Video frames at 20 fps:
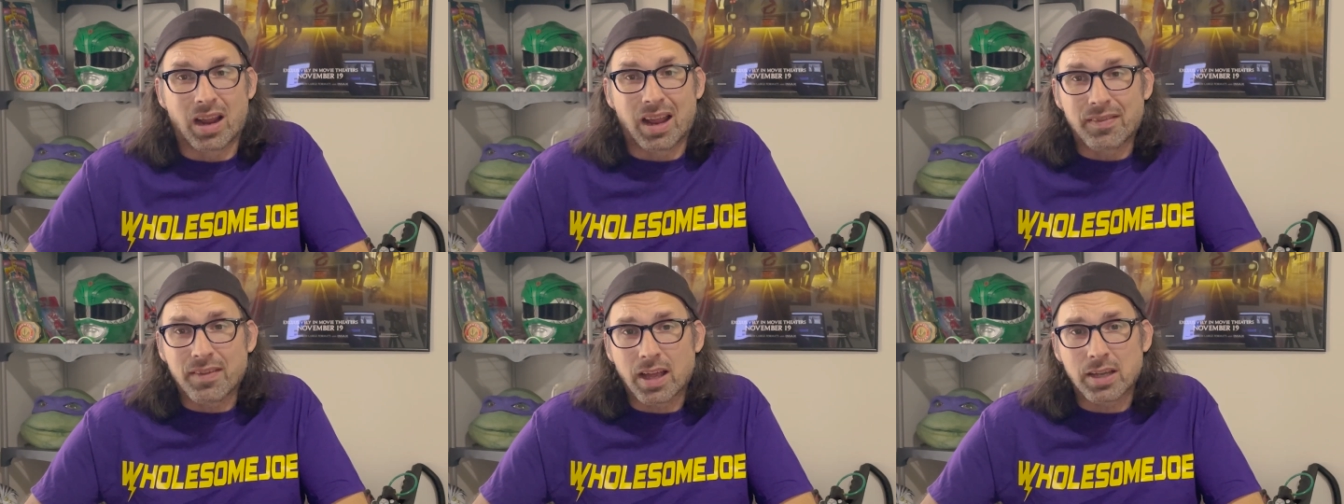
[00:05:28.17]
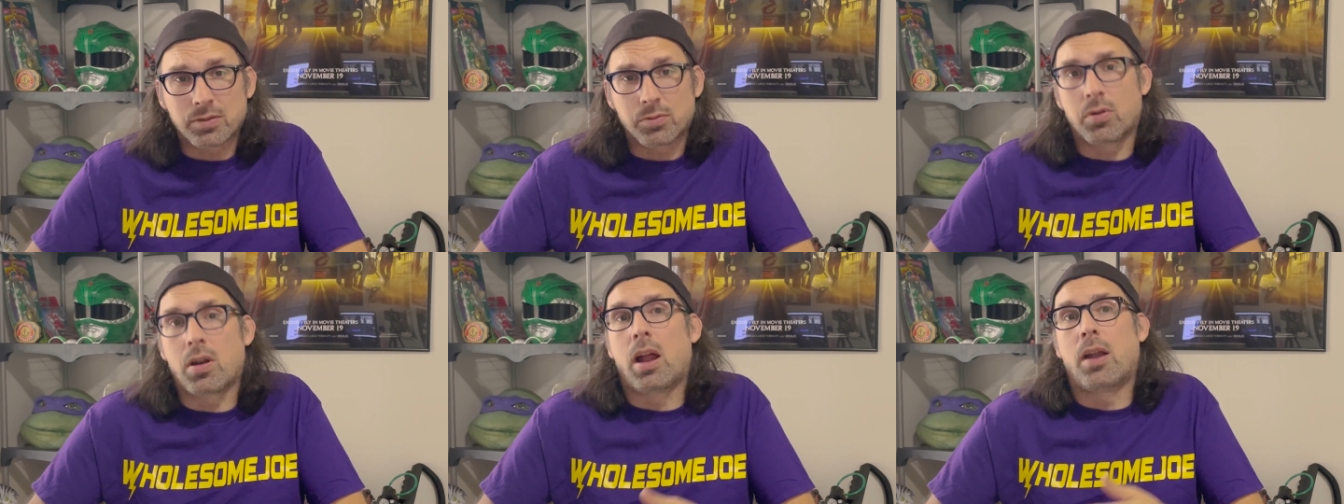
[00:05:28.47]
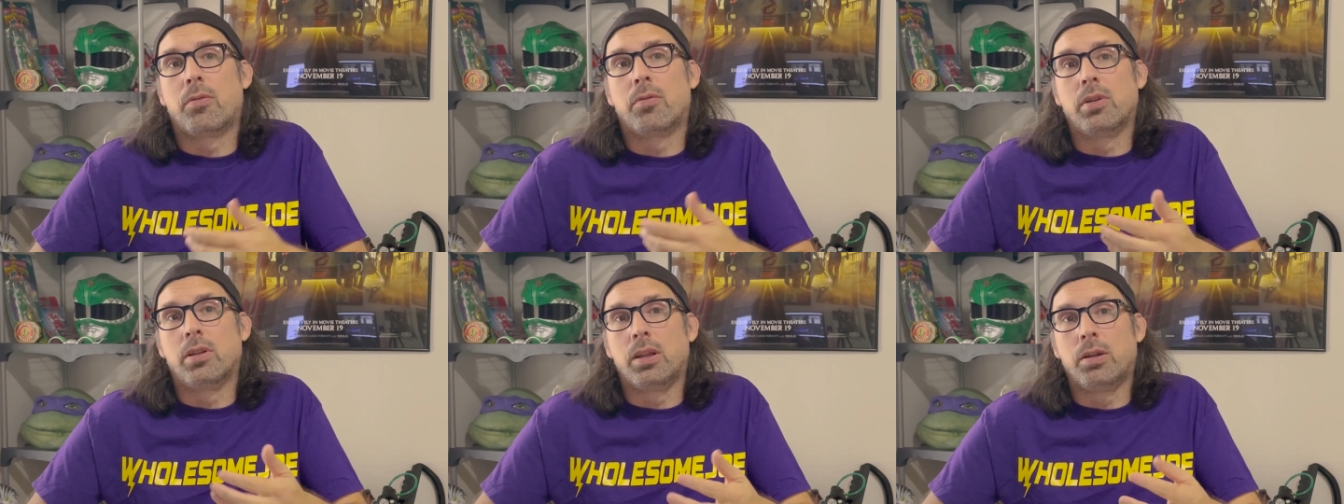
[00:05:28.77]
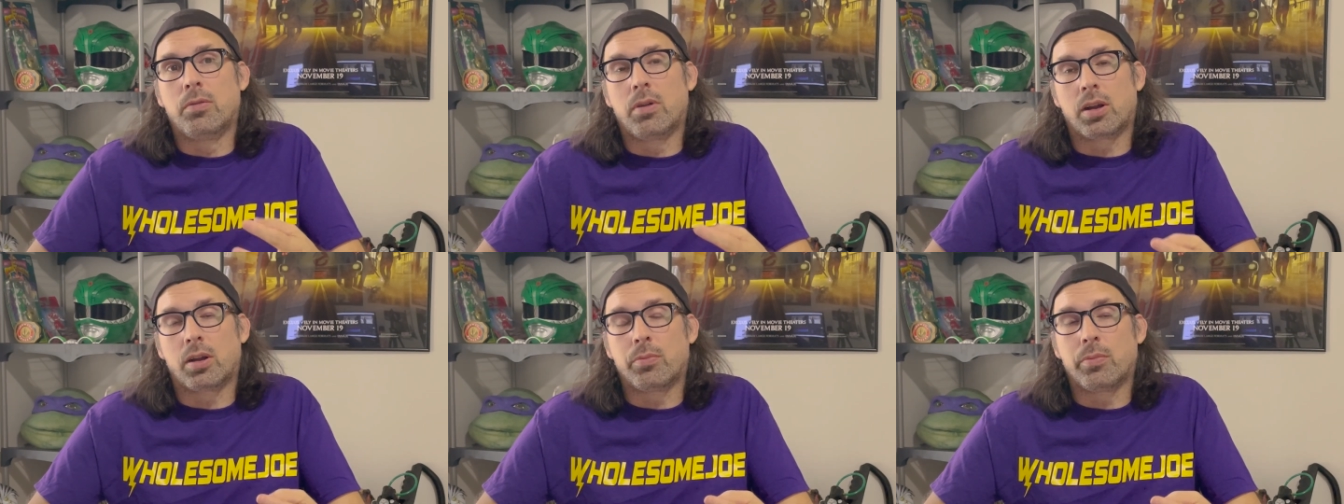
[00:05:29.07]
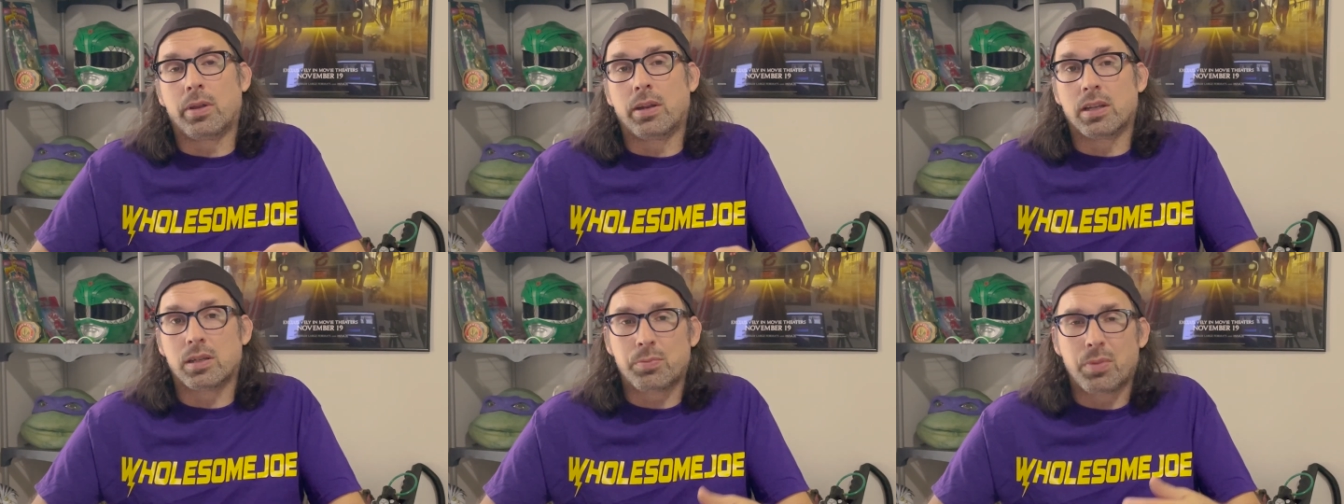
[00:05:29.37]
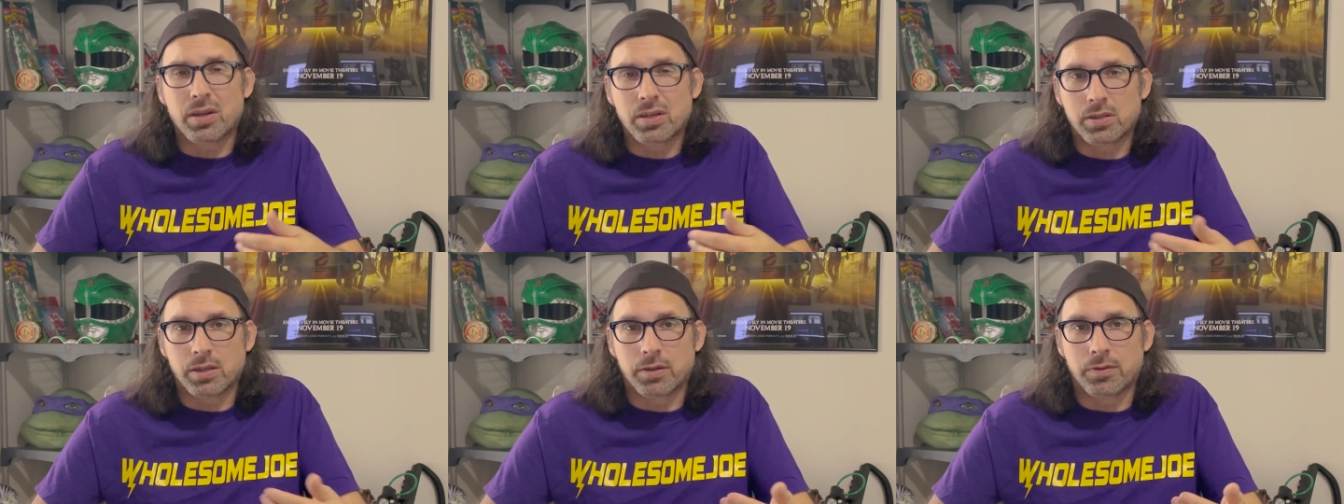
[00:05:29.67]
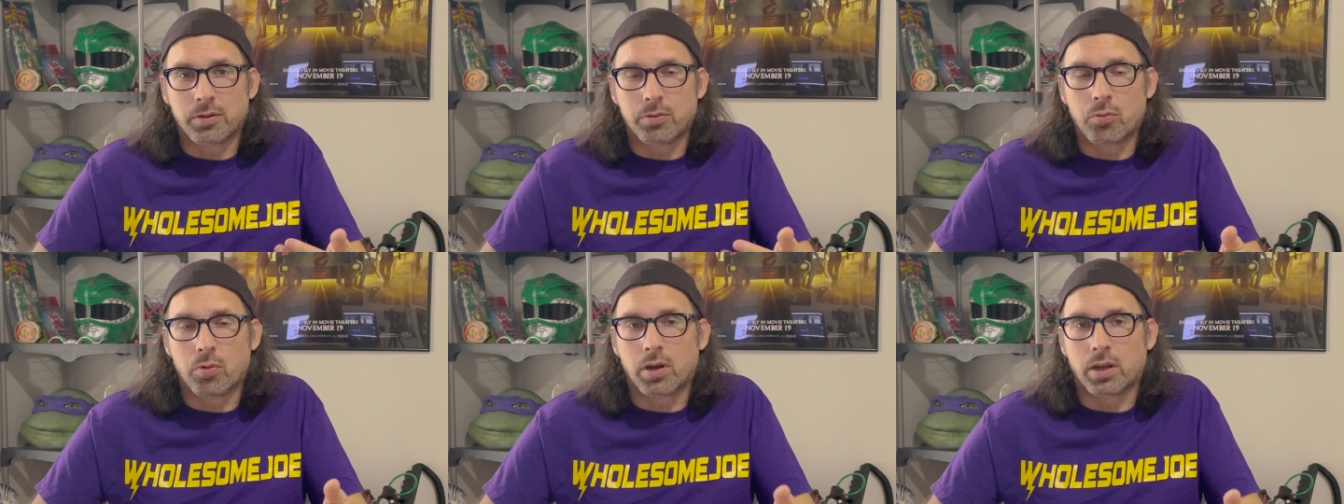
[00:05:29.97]
And that's what I really recommend, especially if
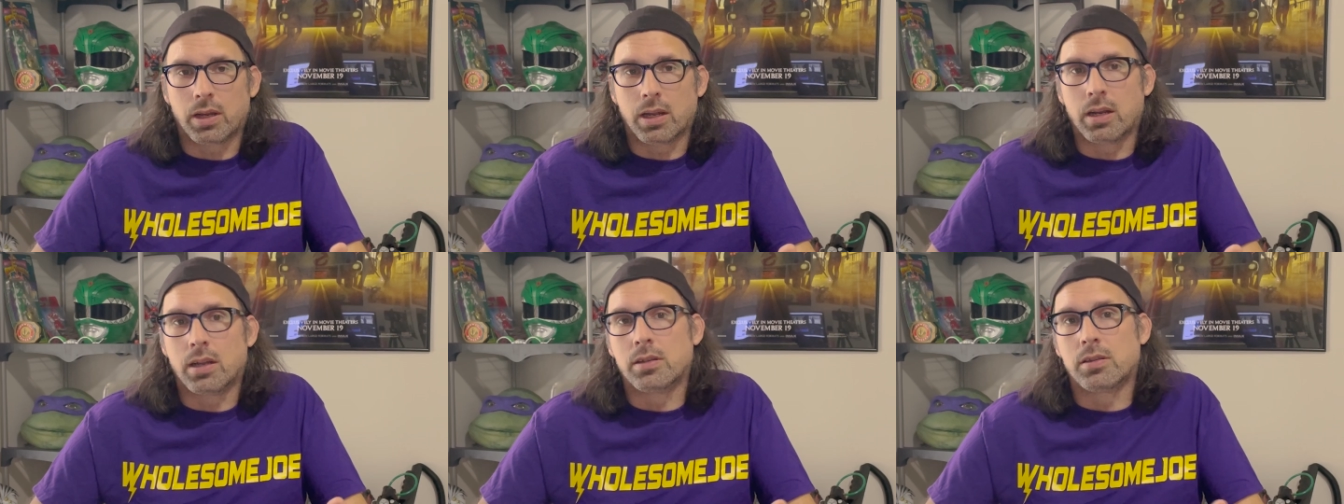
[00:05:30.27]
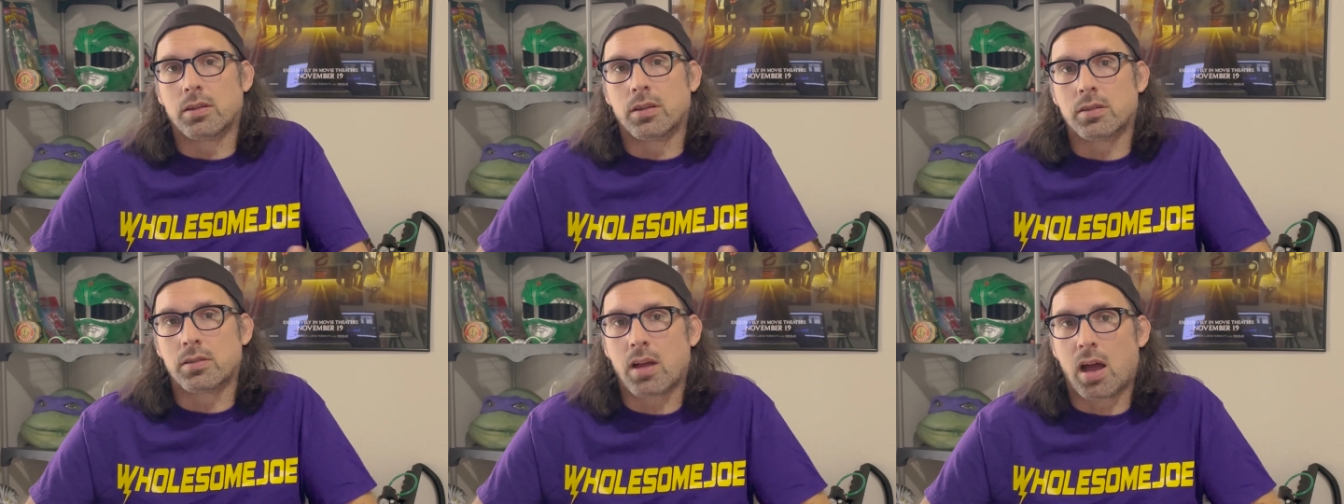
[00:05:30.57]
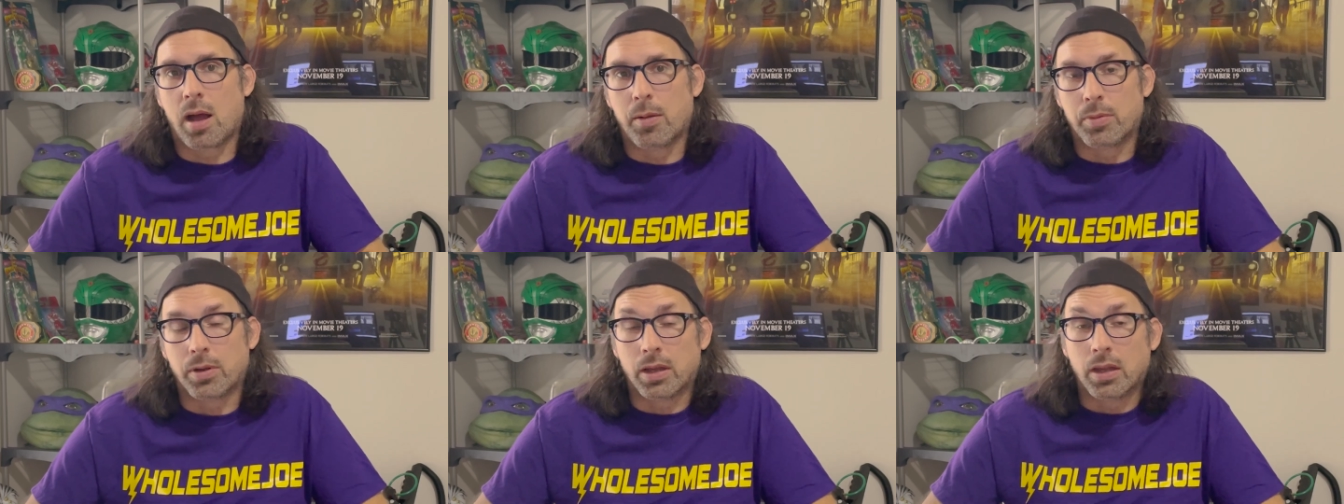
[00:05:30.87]
you want to get into this hobby.